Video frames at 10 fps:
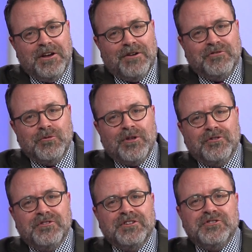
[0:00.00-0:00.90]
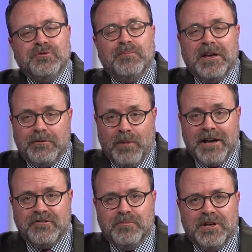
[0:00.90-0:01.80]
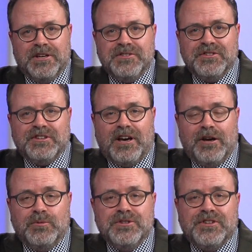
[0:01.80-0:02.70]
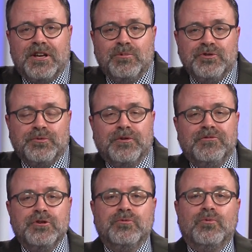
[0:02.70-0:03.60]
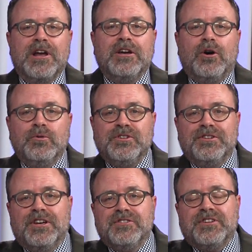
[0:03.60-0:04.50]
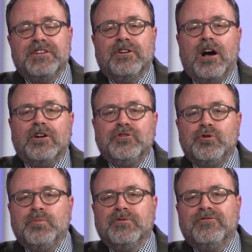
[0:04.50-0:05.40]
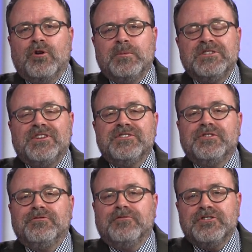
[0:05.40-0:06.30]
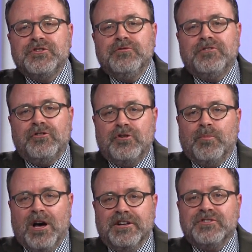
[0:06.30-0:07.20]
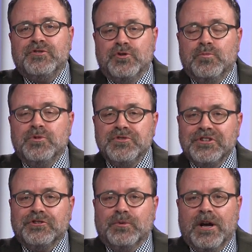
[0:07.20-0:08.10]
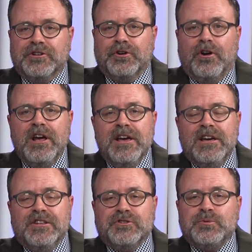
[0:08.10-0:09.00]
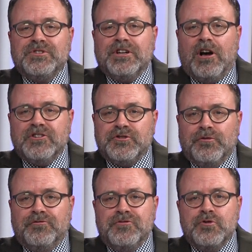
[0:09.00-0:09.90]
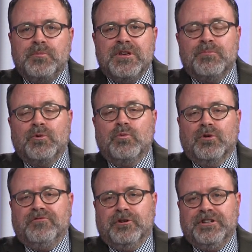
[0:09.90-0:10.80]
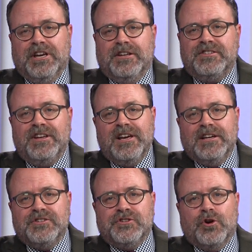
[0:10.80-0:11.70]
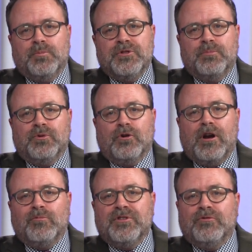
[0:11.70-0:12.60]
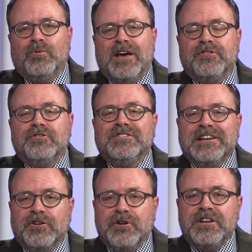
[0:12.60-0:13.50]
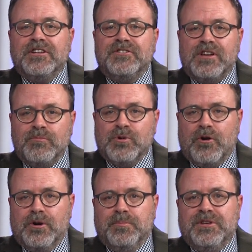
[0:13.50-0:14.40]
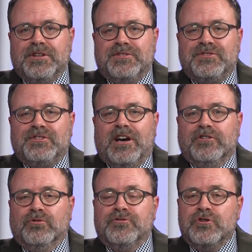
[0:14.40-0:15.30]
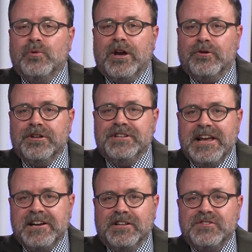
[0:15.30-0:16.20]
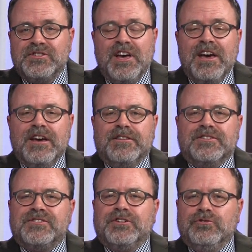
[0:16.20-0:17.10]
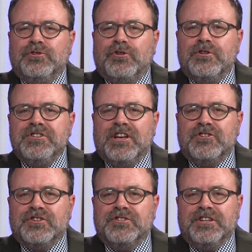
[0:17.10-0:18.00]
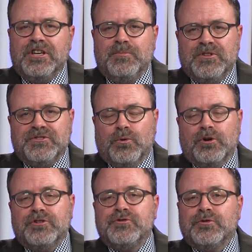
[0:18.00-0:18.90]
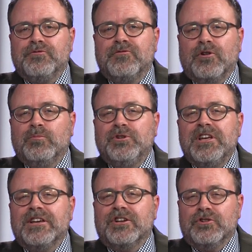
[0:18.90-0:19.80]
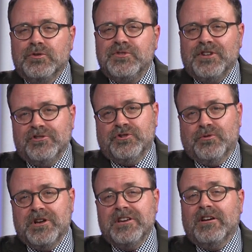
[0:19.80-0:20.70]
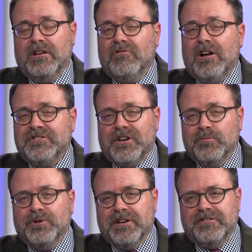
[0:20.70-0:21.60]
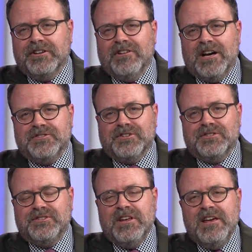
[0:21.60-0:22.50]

A few other things you may, might have missed. I was able to review Rei Hotoda's inaugural performance as the Fresno Philharmonic's new music director. This was a concert few people will forget. She opened the program with a rather daring contemporary piece titled New Era Dance that signaled her intention to keep this orchestra firmly in a new century alongside playing the classics.